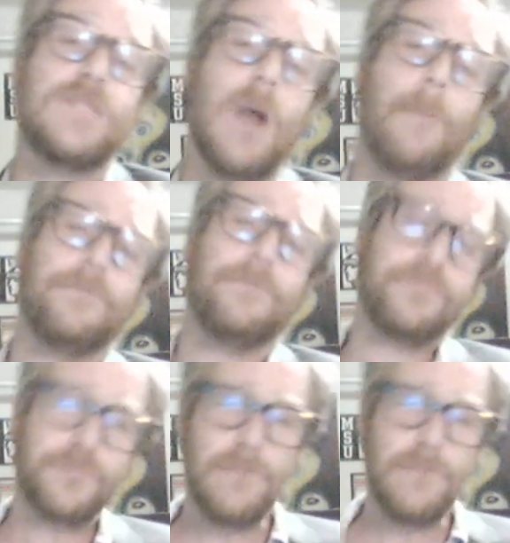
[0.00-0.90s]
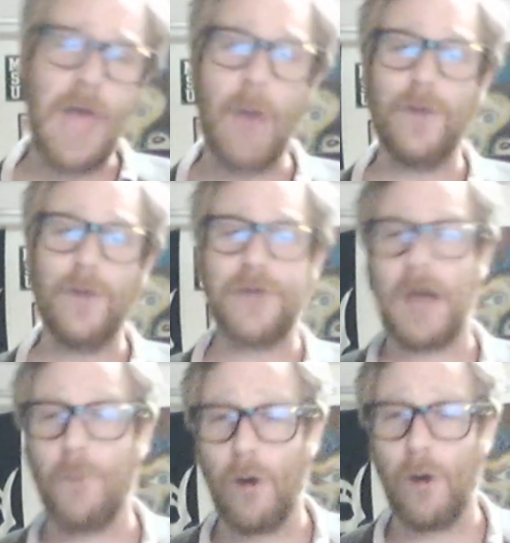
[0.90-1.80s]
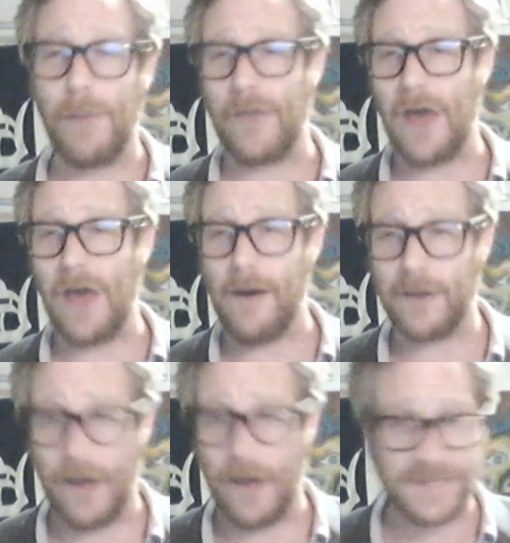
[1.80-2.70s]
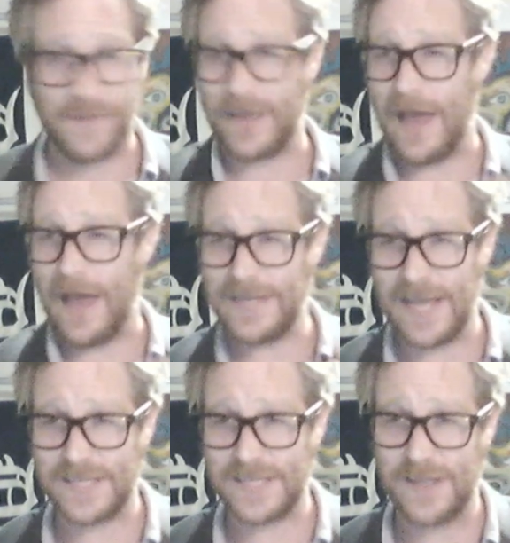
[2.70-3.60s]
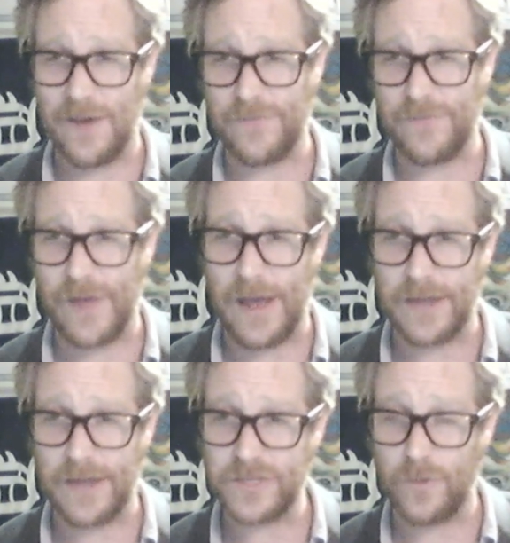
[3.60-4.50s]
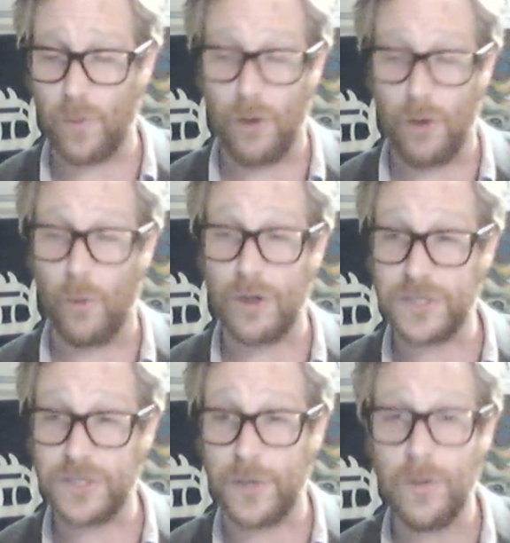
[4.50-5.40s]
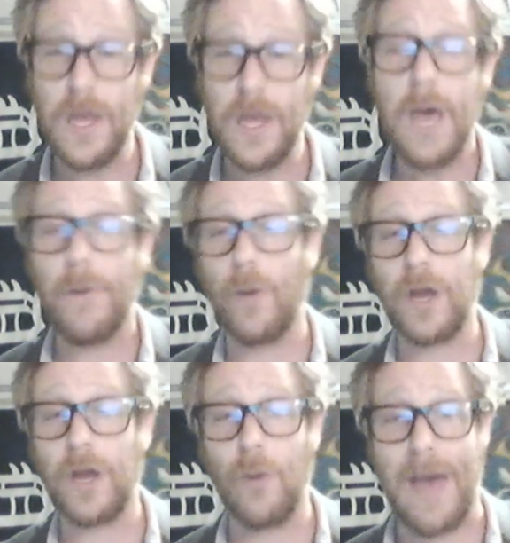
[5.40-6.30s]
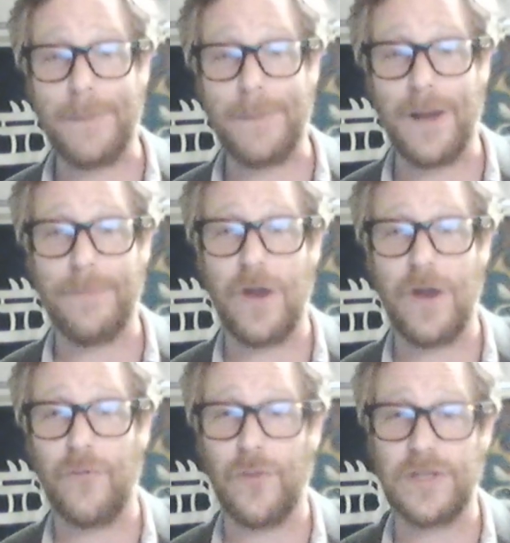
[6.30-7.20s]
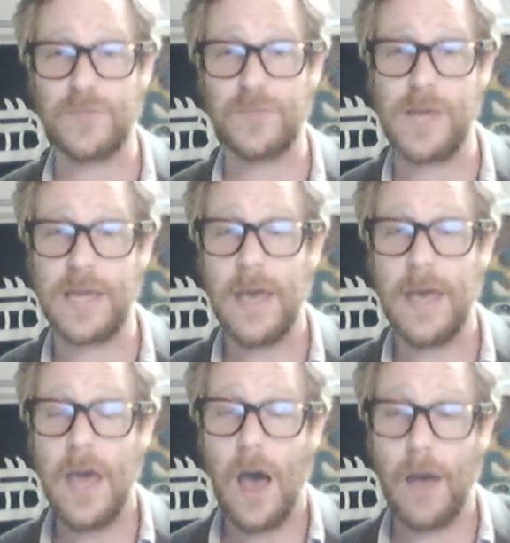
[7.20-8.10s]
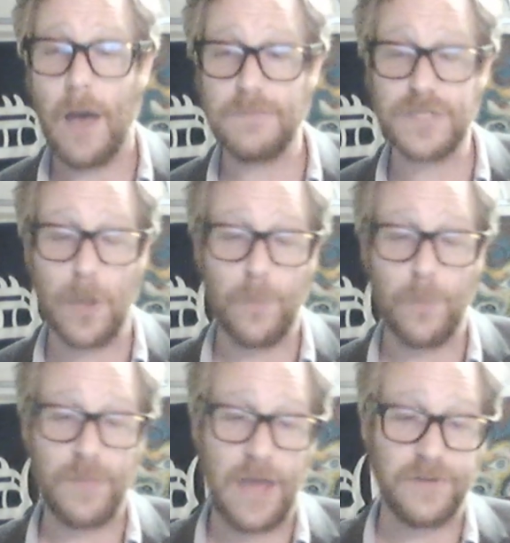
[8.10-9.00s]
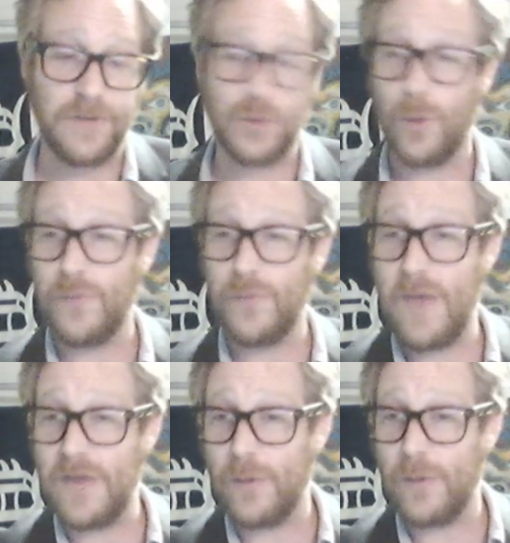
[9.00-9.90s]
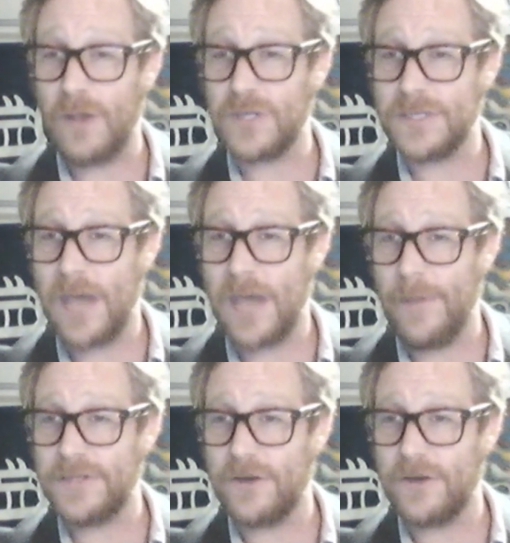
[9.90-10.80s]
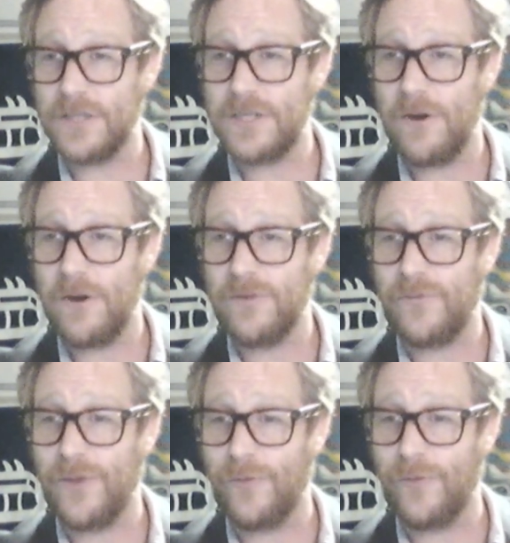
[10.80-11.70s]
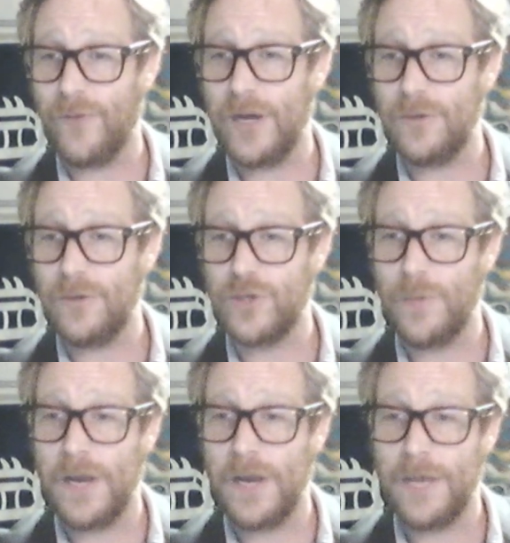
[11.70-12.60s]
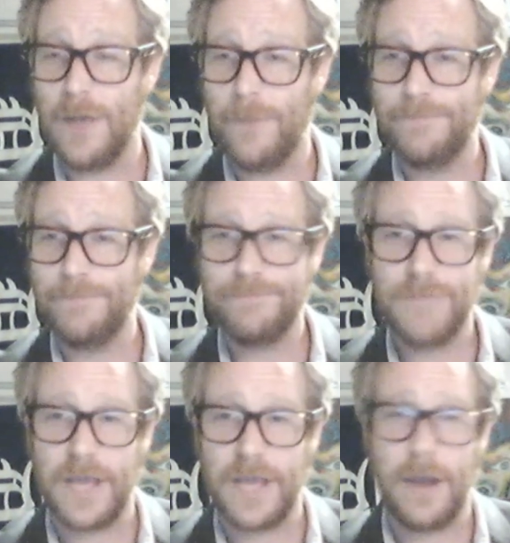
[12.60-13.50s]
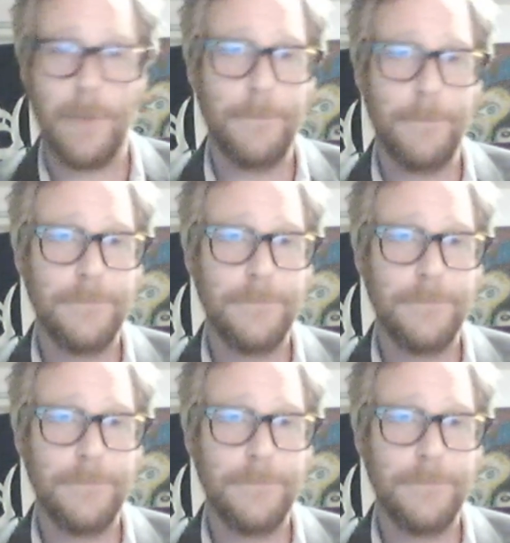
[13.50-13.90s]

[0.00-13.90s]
So I will talk more about the Holocaust in the context of World War II, but we're going to wrap it up there for this week. So, as usual, if you have any questions, comments, or concerns, feel free to shoot me an email. Take care.